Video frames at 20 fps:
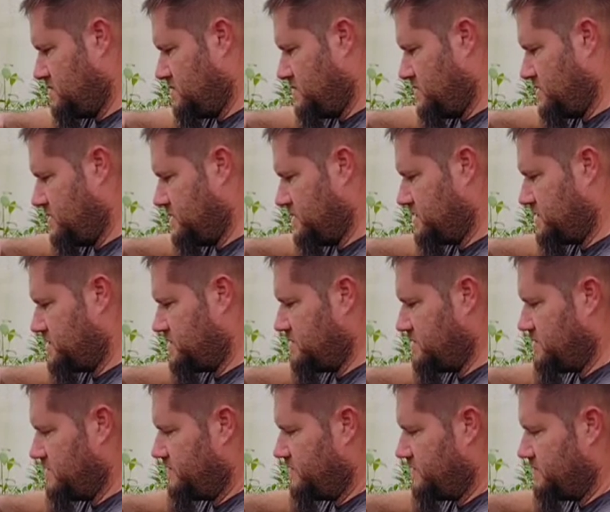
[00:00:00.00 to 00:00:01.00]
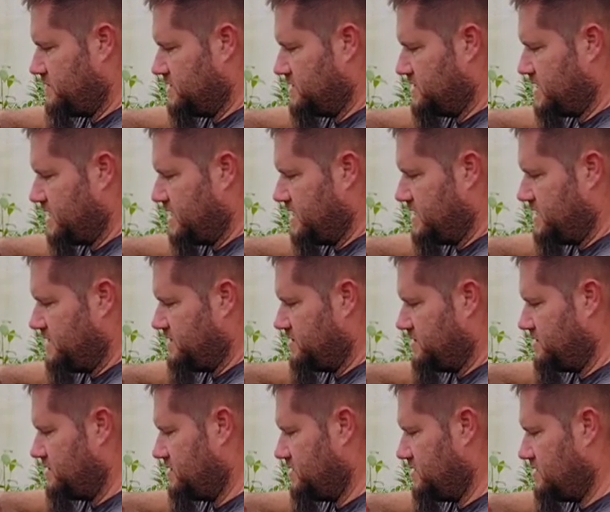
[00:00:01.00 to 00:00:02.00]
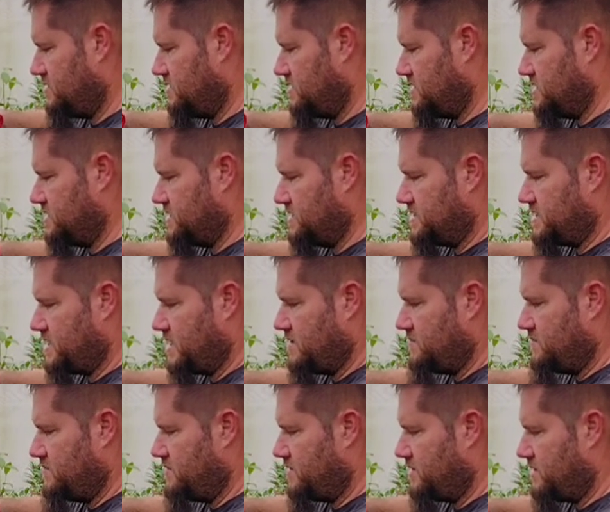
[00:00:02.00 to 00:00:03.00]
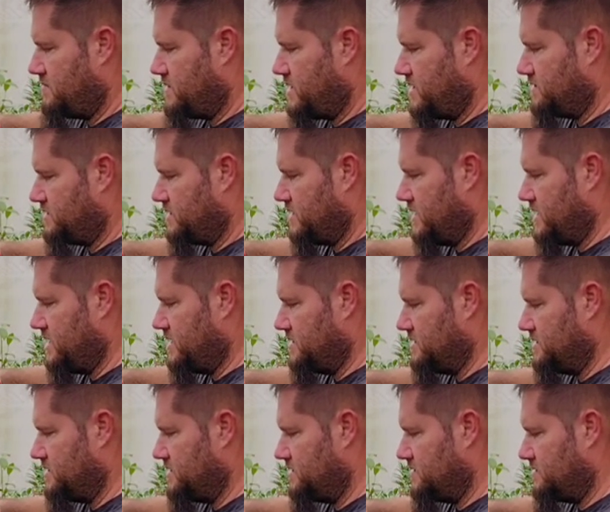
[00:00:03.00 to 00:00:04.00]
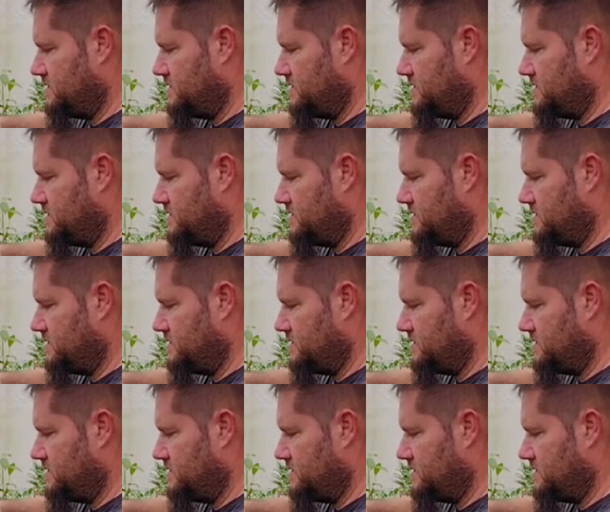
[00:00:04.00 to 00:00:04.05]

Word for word: I'm going to just trim it from the side here because it's got a root coming out the end.